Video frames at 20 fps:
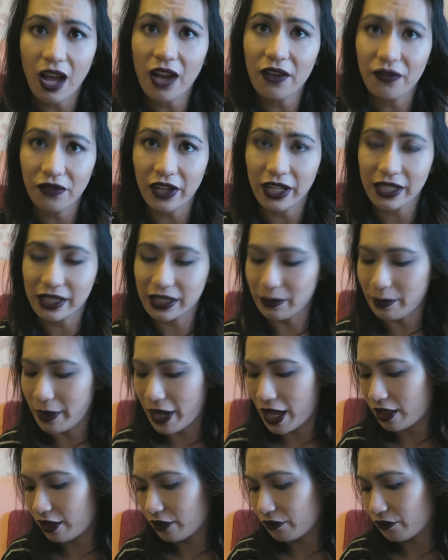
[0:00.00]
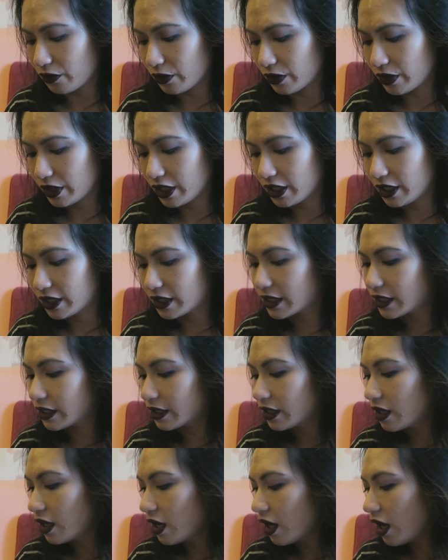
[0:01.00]
a Flexi palette for these.
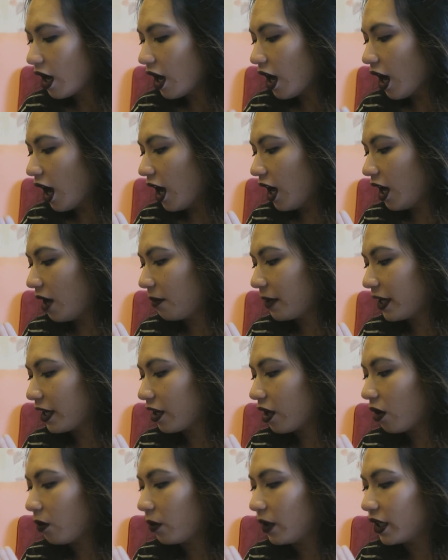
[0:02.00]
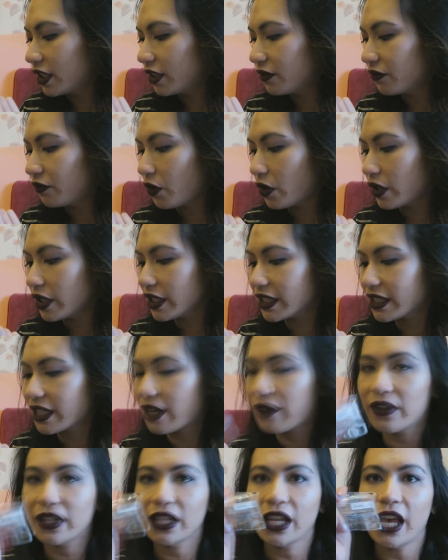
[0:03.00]
I got one in
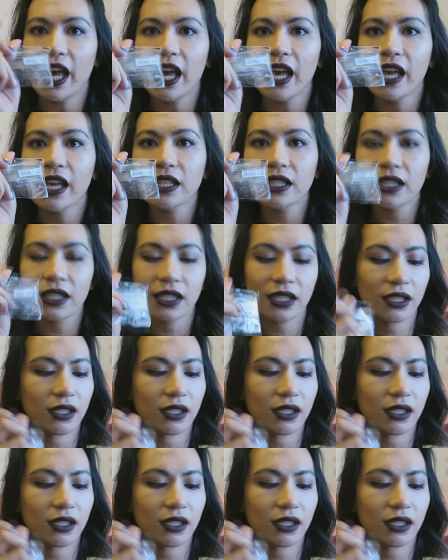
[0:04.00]
47S,